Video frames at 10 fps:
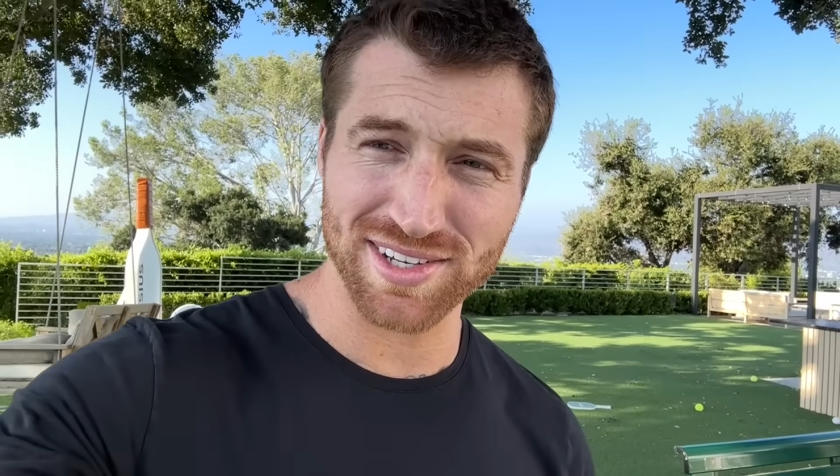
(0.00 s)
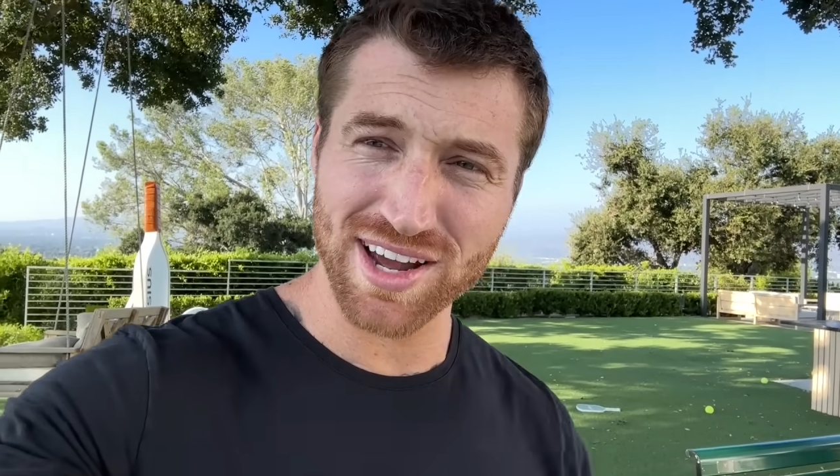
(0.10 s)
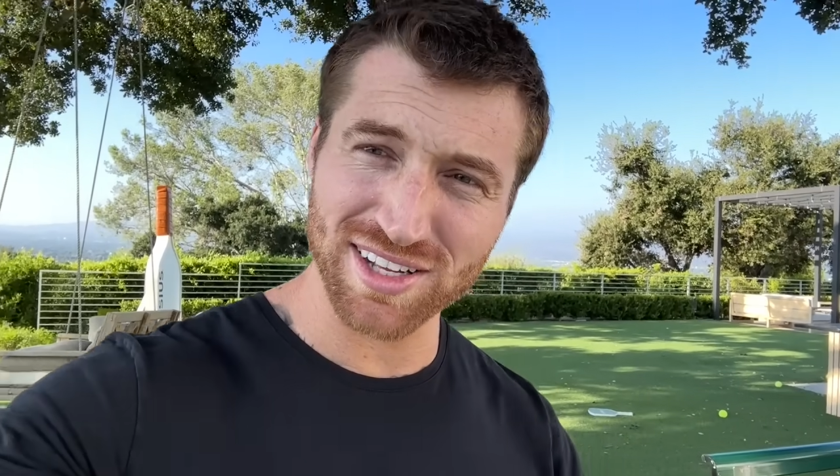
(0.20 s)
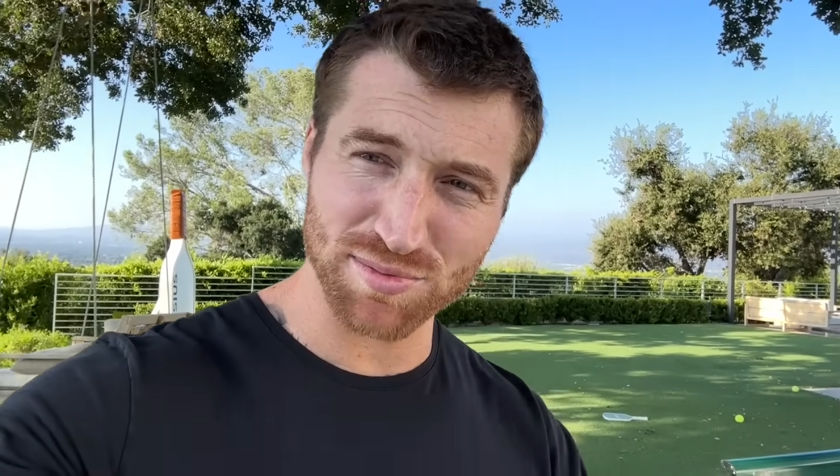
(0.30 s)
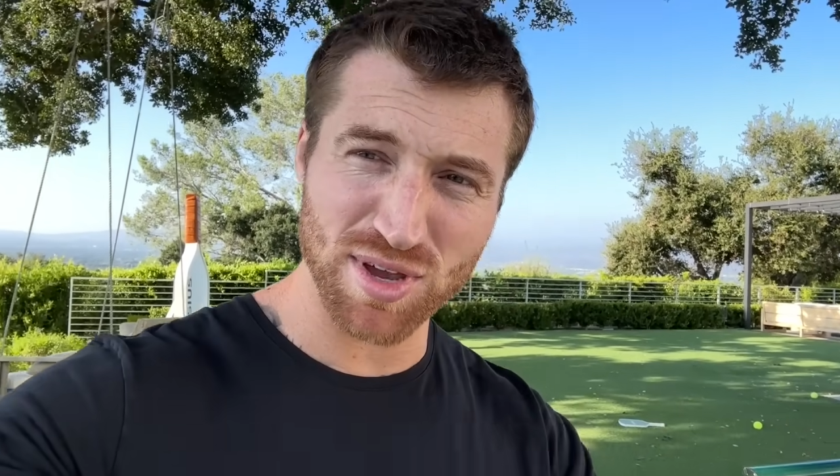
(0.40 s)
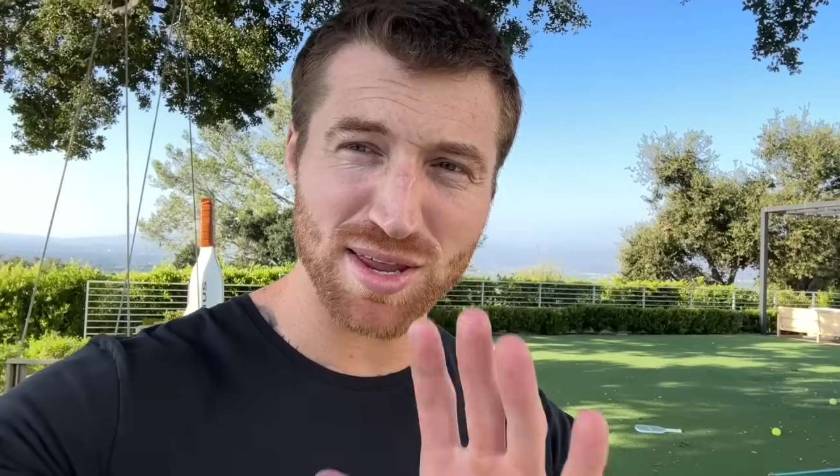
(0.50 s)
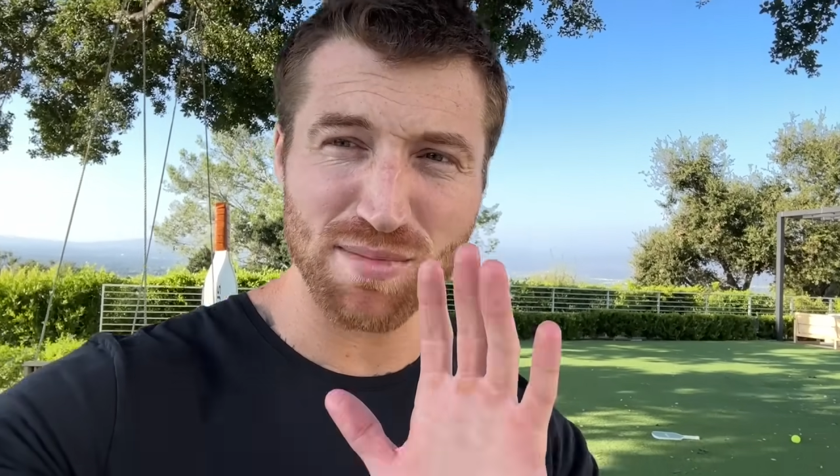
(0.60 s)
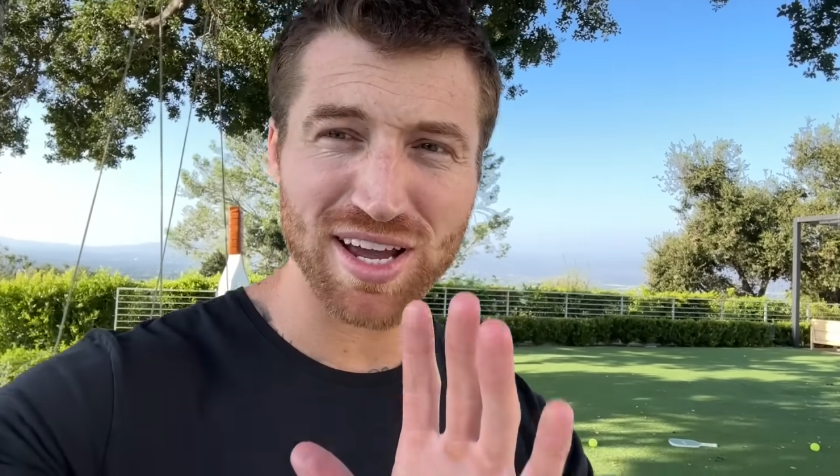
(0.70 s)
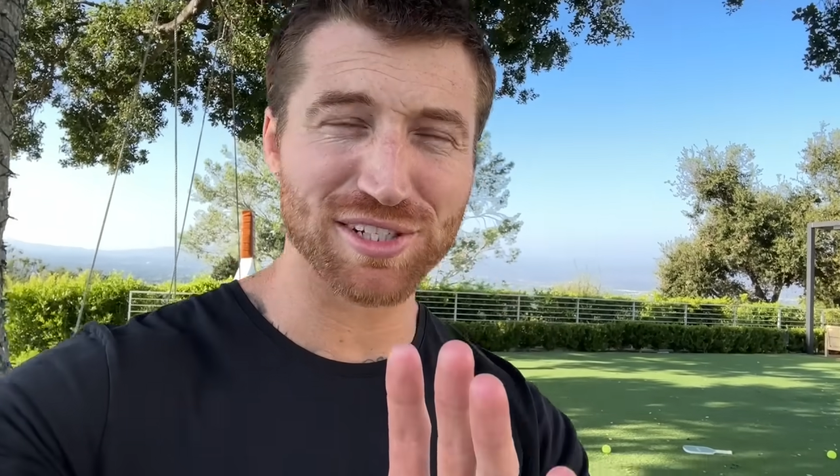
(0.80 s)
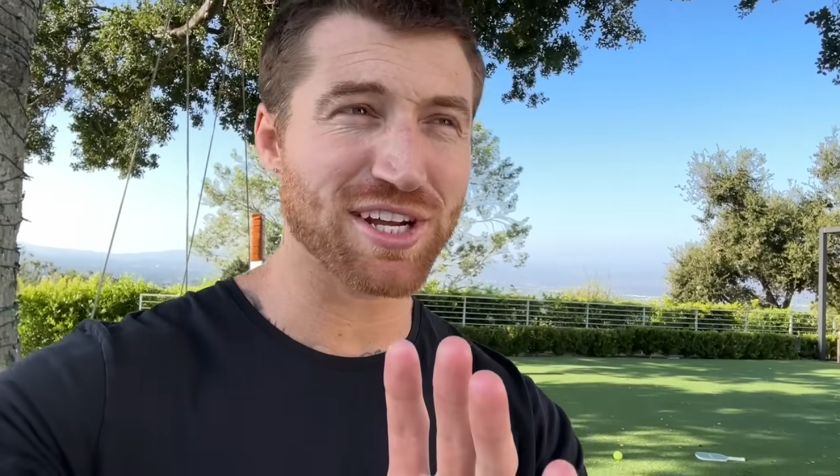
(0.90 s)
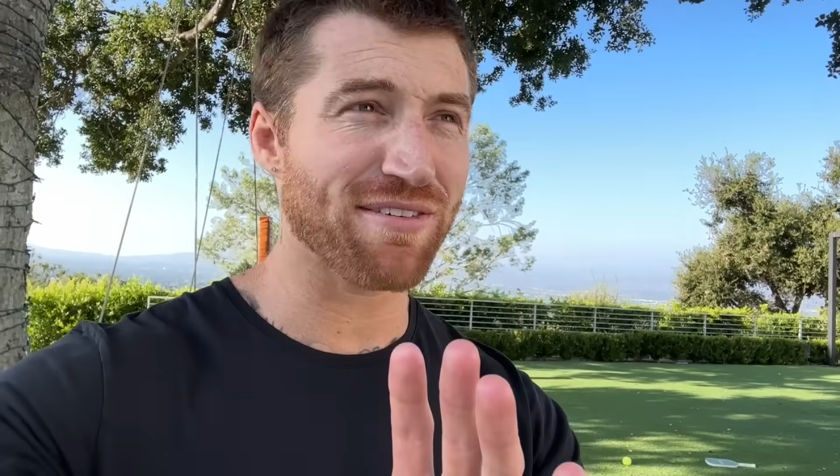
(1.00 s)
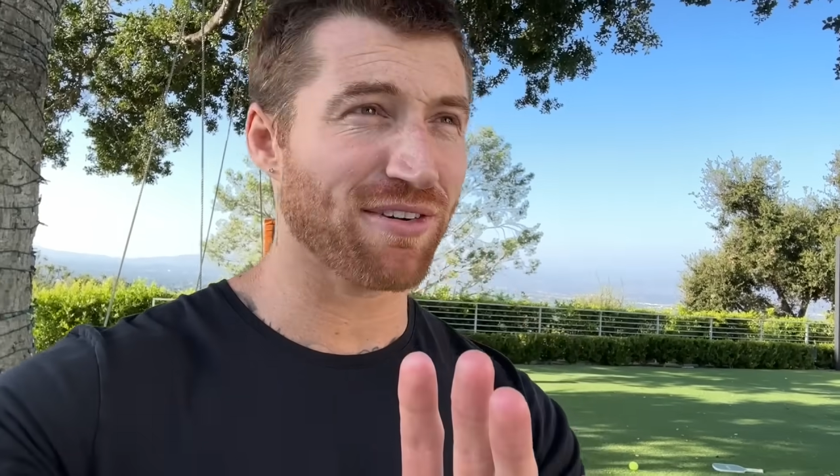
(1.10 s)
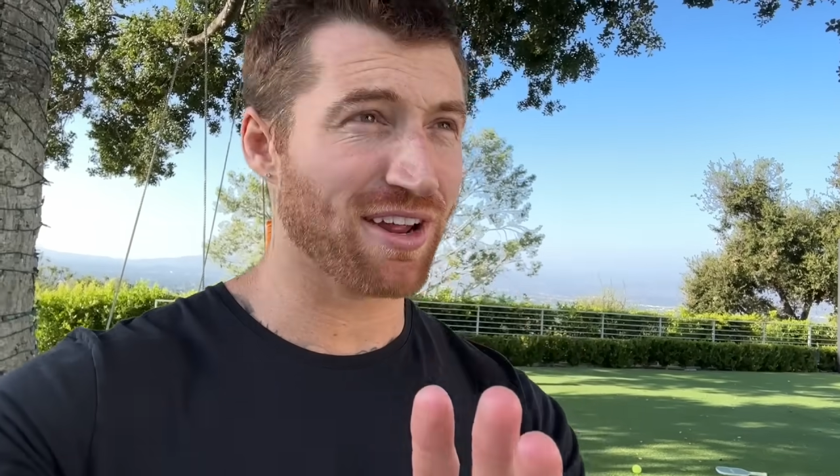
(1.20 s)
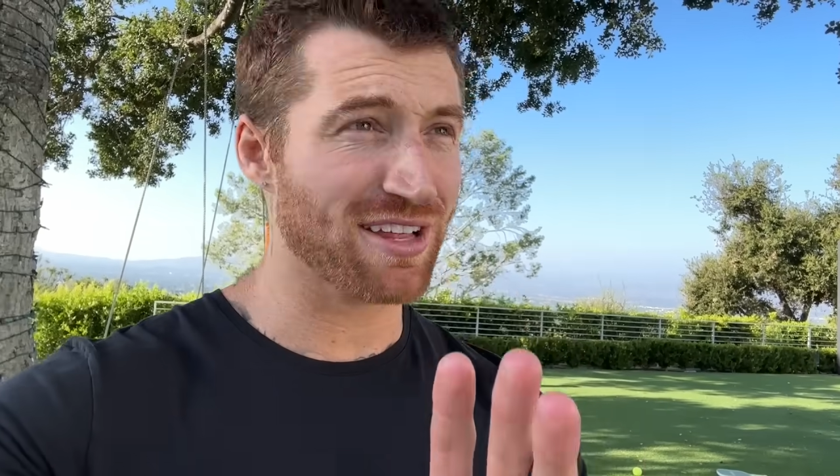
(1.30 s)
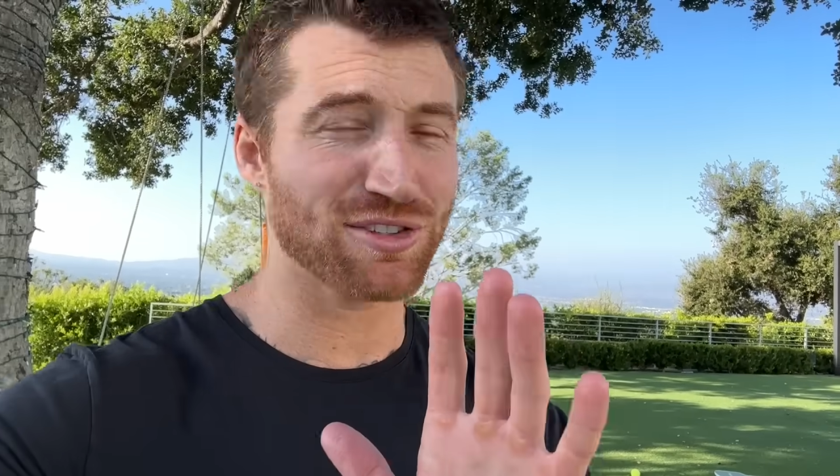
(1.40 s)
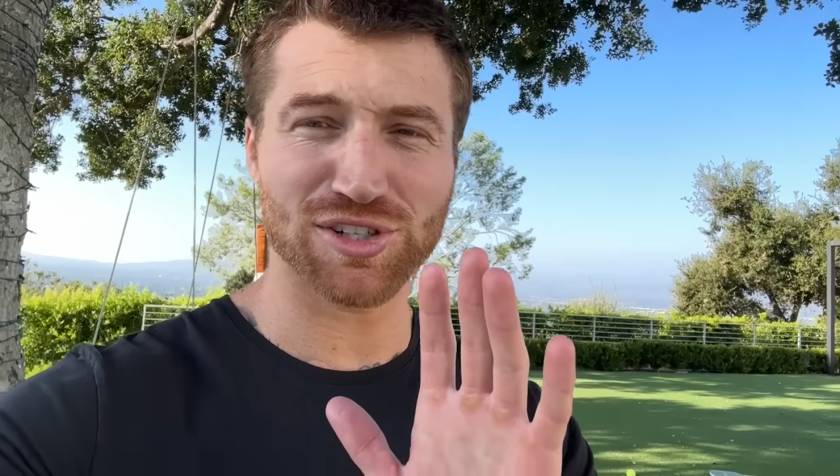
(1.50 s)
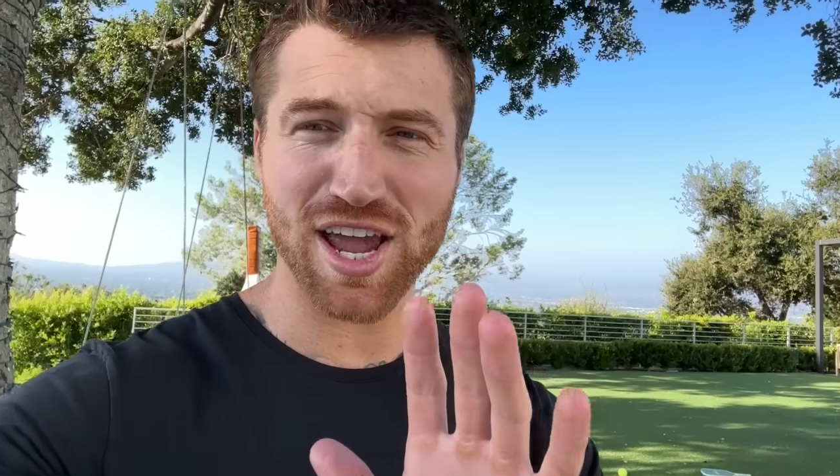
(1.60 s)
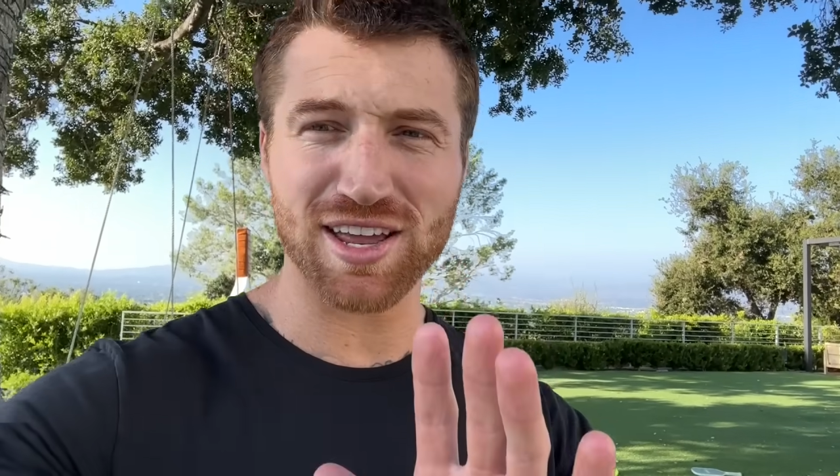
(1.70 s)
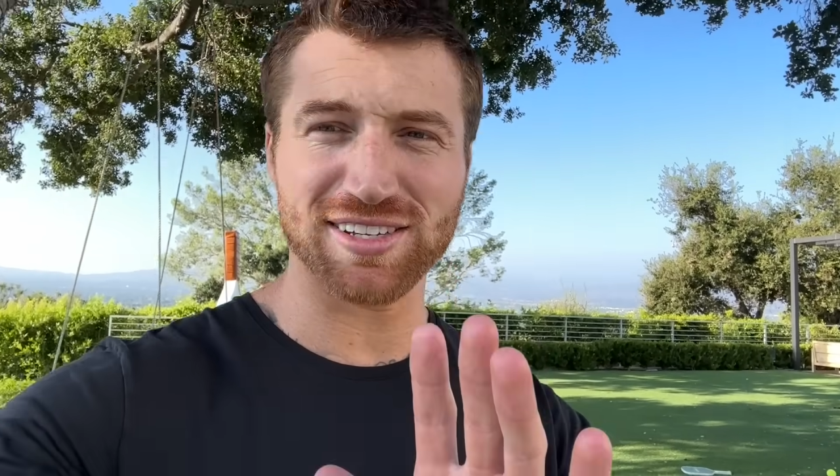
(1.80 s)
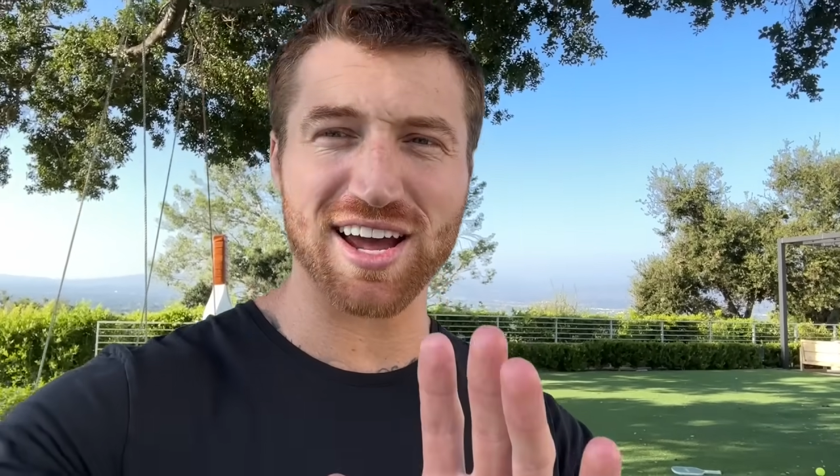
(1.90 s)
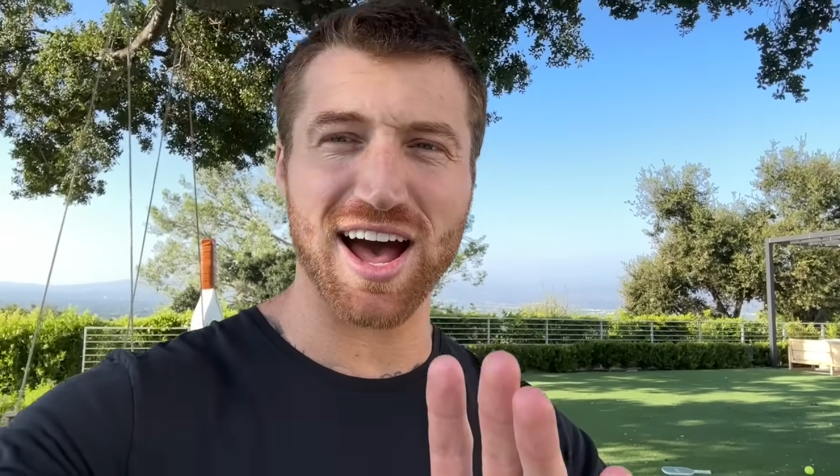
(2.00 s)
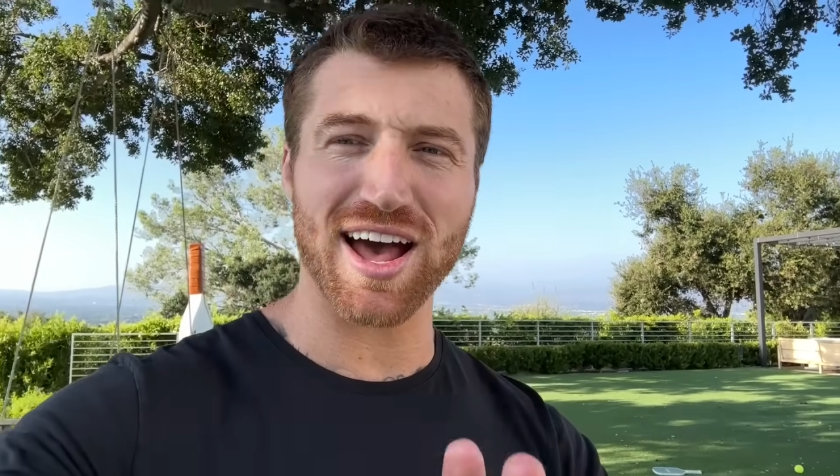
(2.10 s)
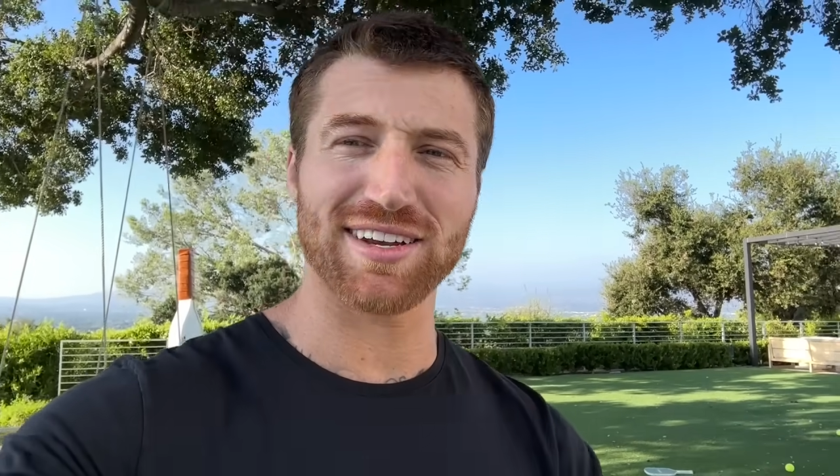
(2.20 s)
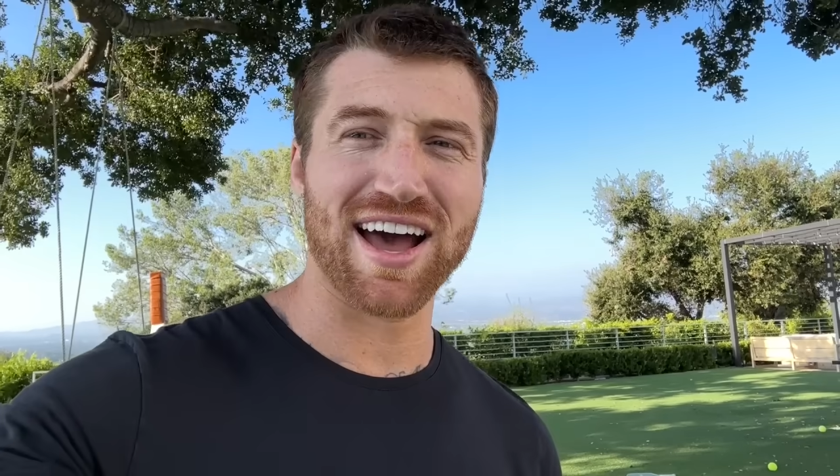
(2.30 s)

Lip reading: so now it's me and Mike Sheffer against Jay and Todd.